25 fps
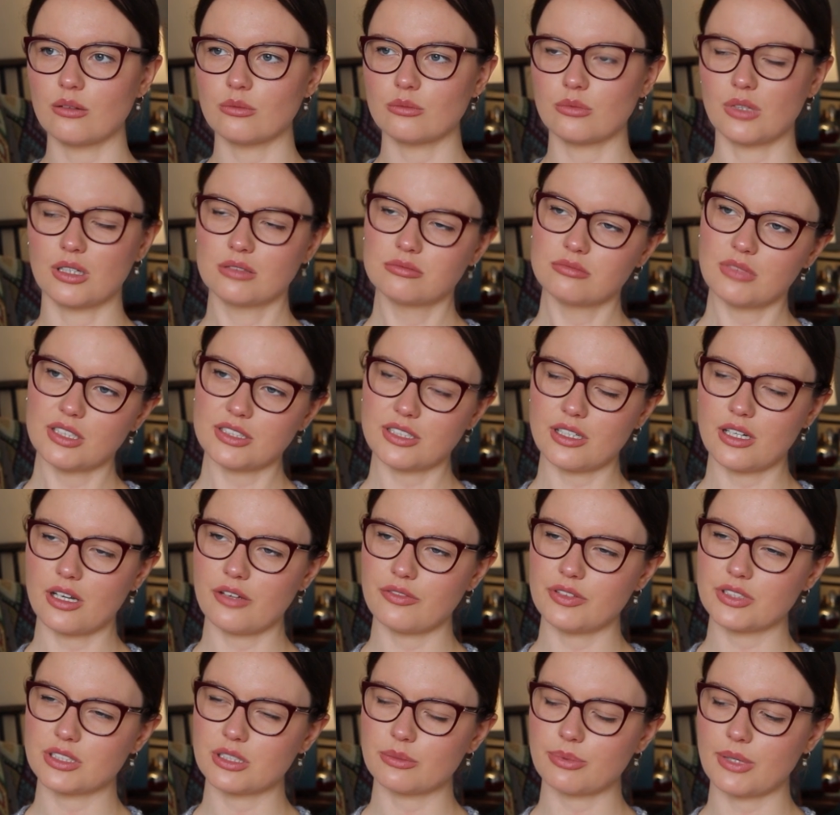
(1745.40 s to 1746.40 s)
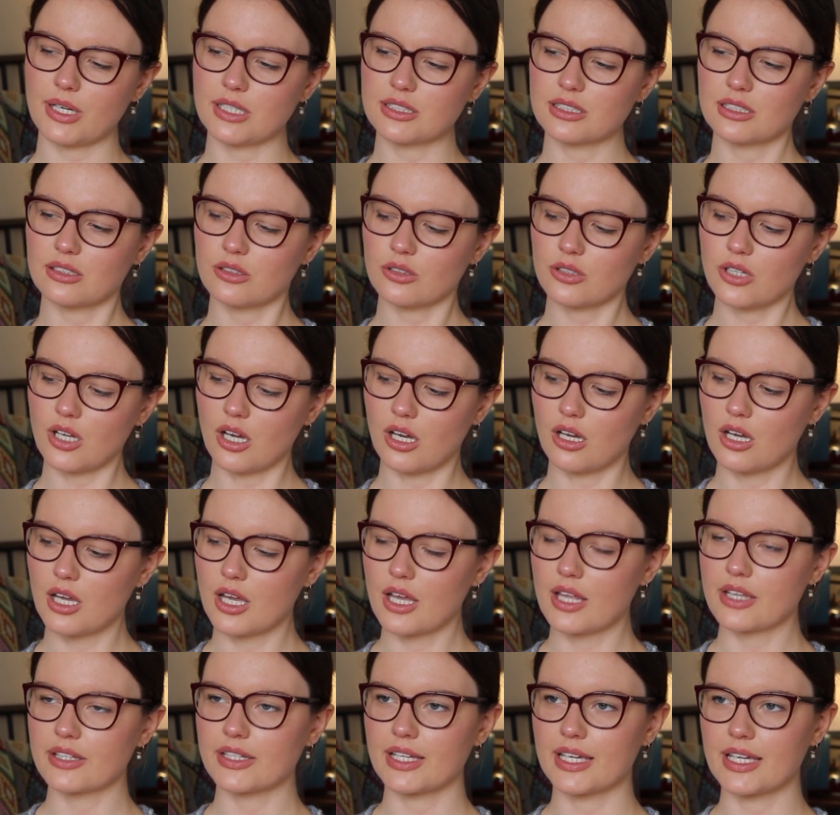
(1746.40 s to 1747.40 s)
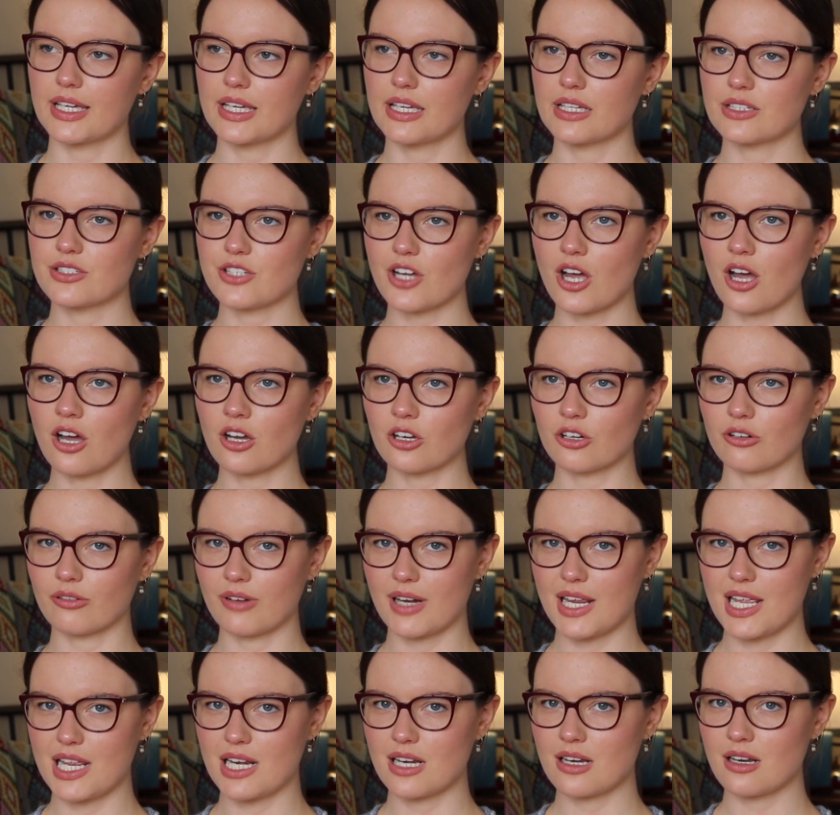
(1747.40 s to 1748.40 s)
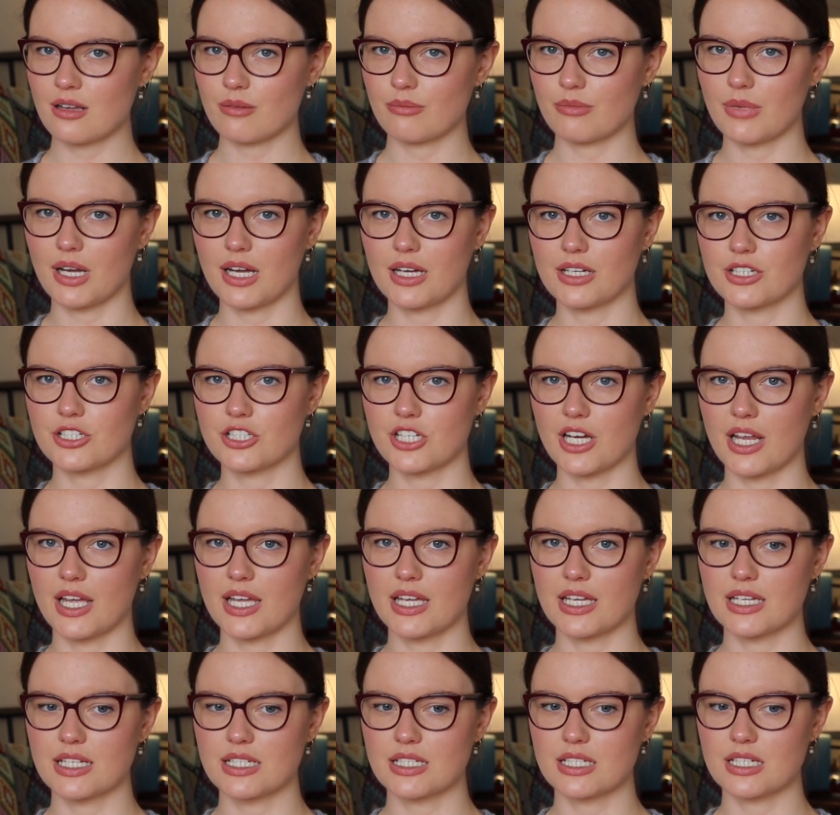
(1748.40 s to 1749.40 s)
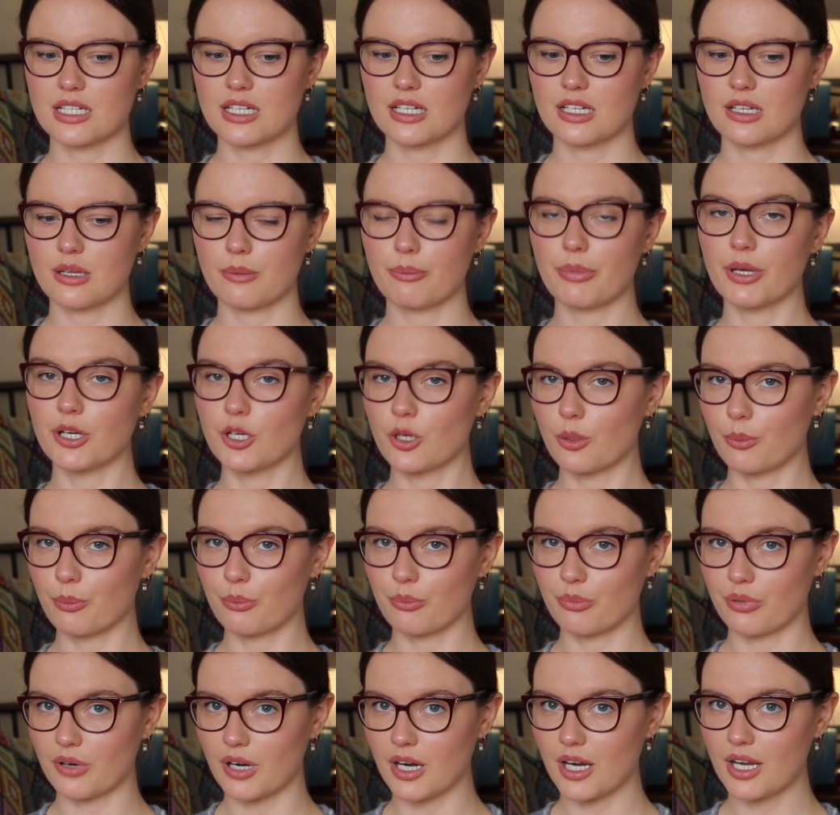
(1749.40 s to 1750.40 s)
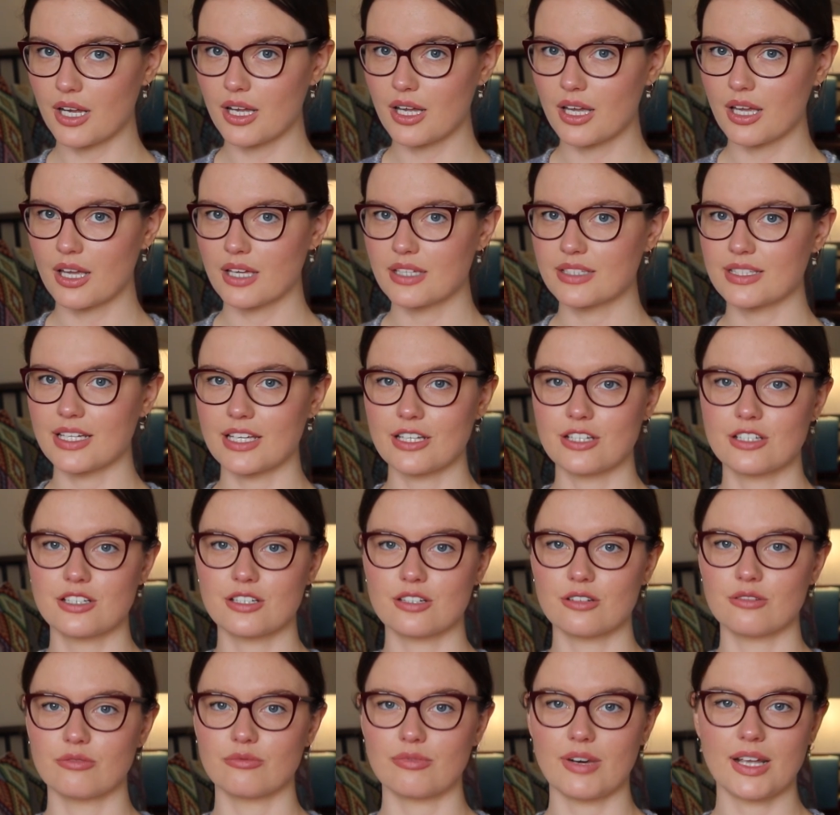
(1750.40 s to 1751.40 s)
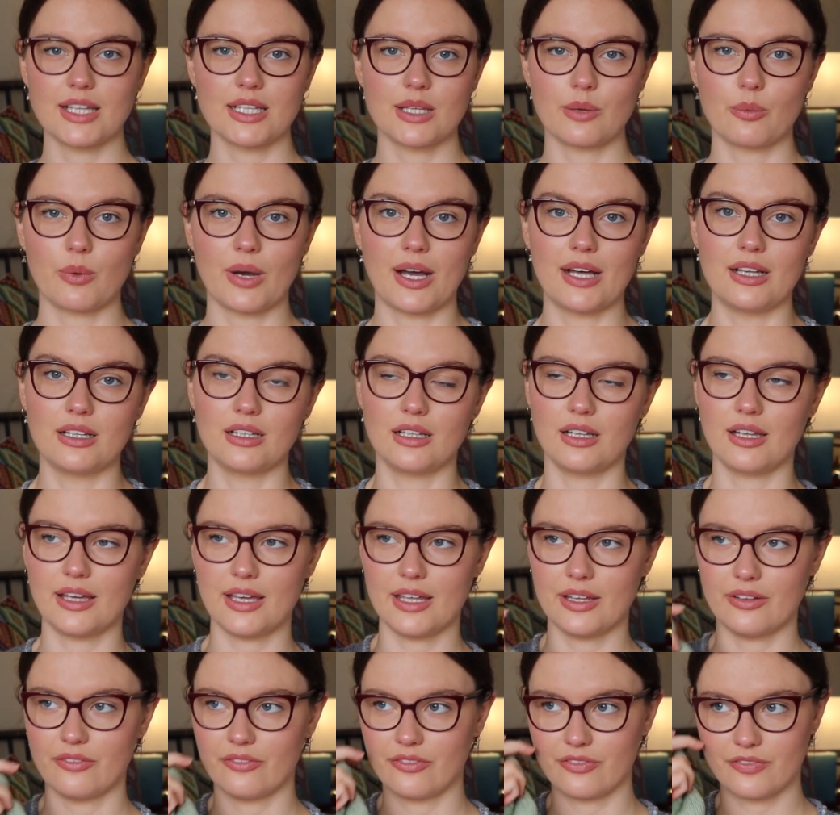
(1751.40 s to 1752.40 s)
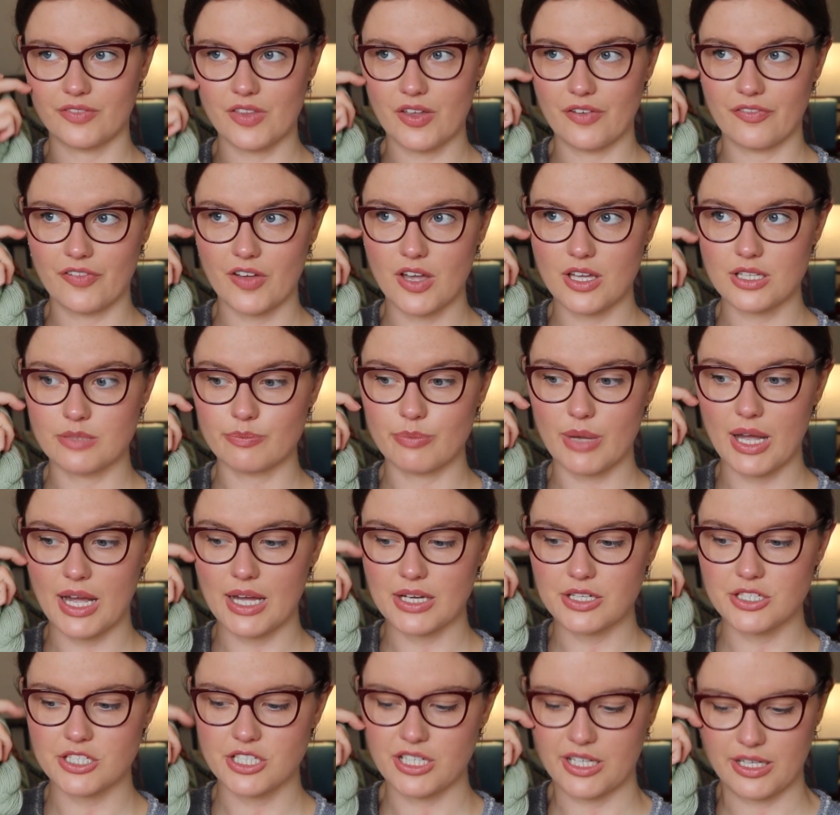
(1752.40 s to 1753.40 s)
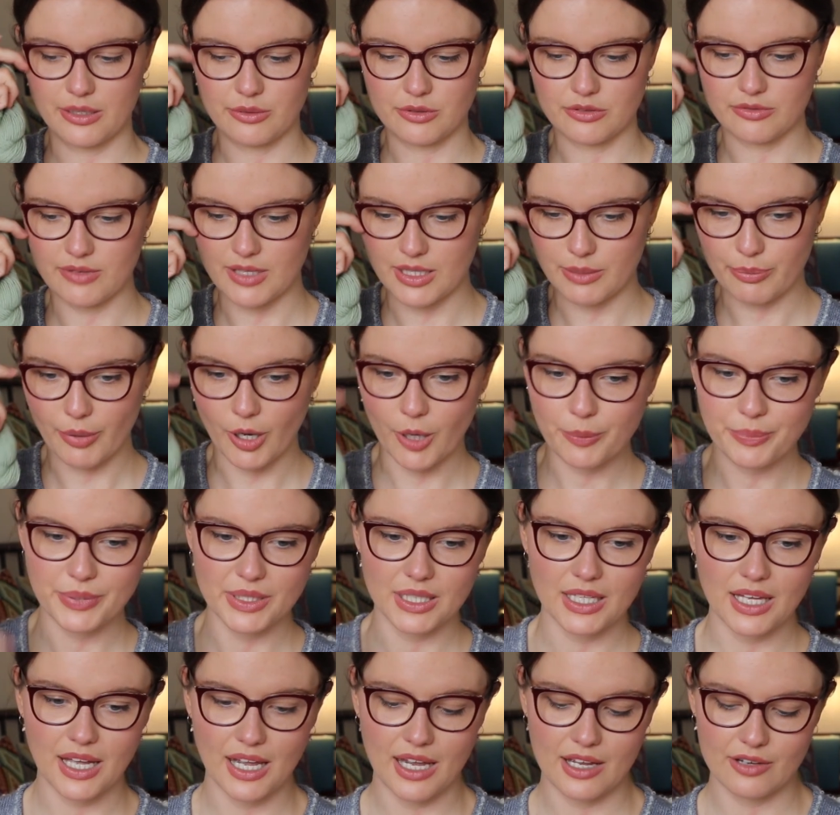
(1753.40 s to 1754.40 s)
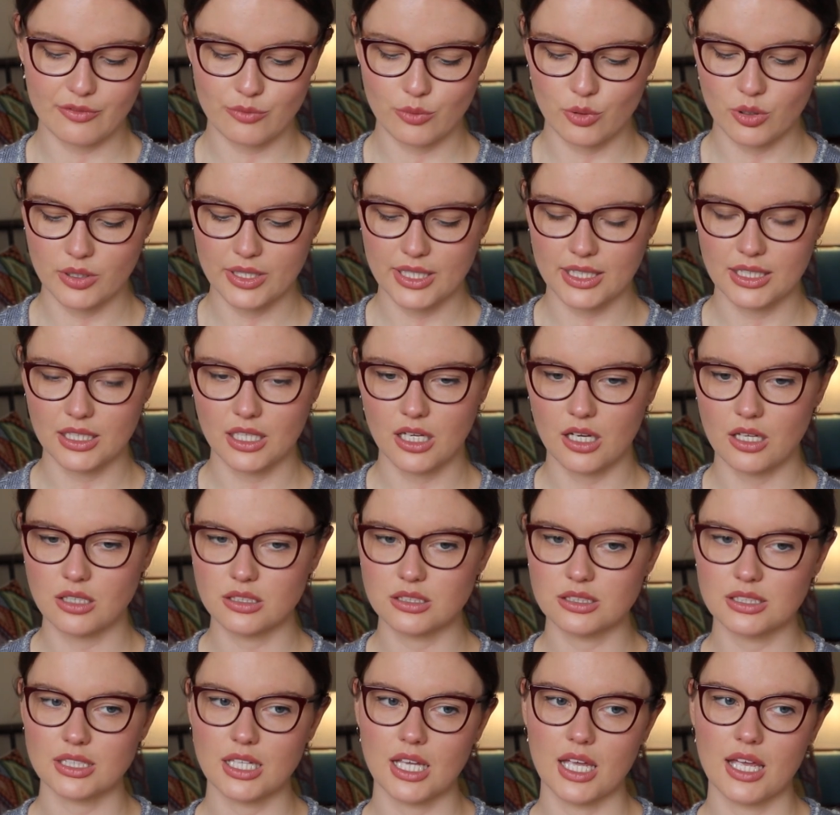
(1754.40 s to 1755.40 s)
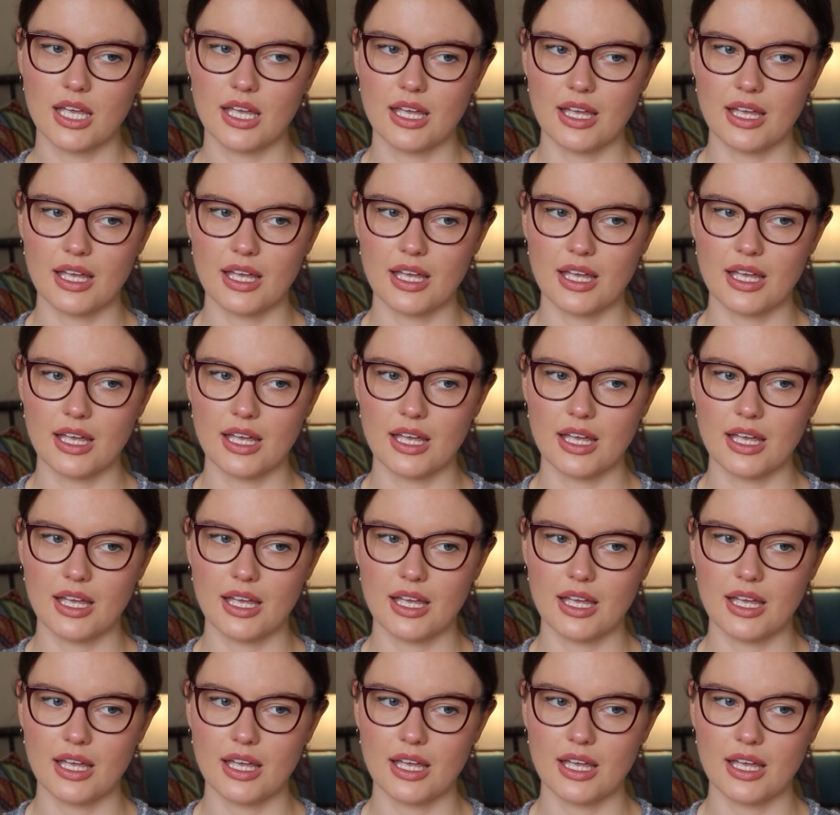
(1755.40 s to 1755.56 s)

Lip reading: well, I don't know if it's surprising or not, the dark green, my shade Penumbra, did really well in the first batch. It was really popular, I've worn it lots,